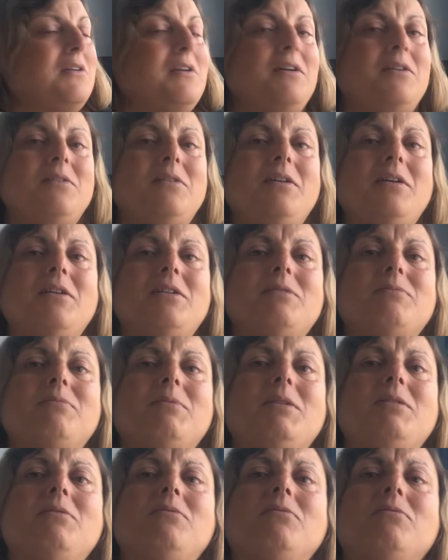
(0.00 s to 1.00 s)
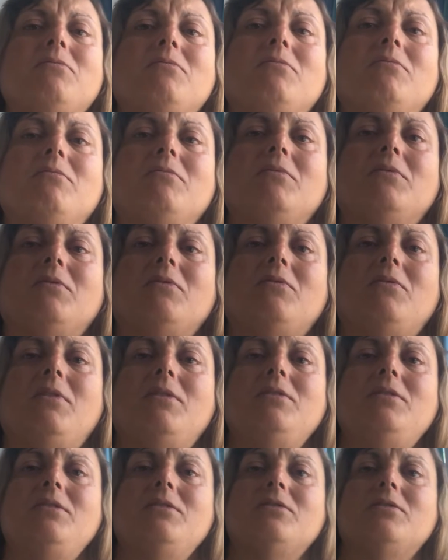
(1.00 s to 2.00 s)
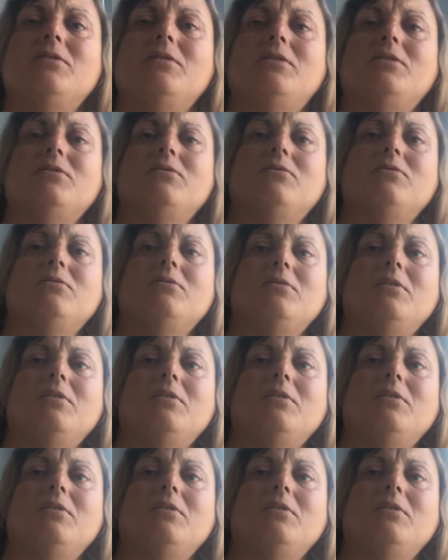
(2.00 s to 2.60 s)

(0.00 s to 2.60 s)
It has been quite nice the last